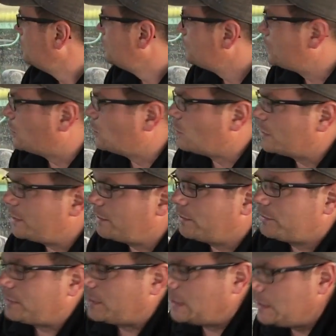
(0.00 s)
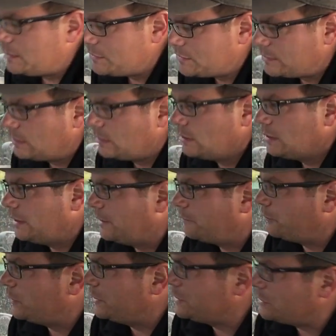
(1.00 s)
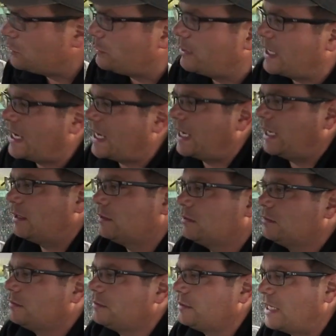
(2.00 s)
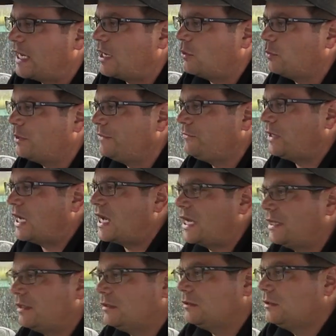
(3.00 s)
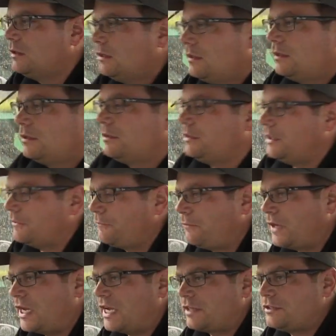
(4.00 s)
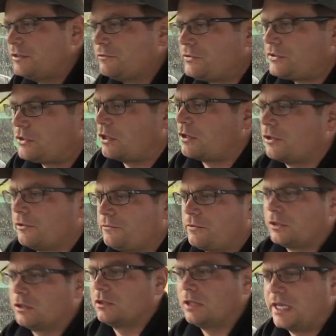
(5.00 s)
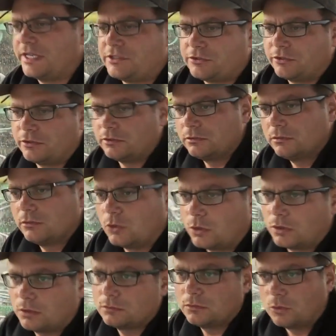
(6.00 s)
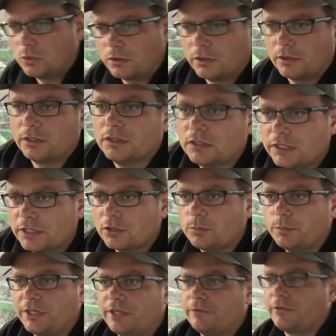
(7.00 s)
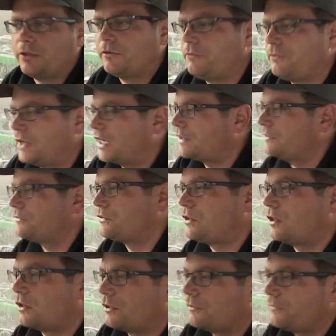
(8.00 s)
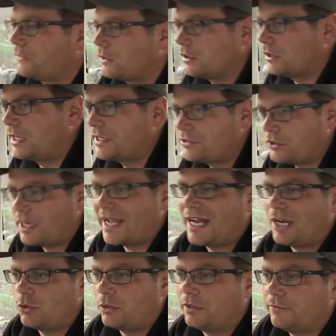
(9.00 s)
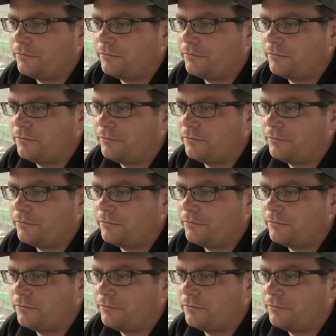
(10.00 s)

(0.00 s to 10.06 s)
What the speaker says: So one of the things, if we do that, now we've got the effect of starter fertilizer or a little bit of an effect of starter fertilizer out of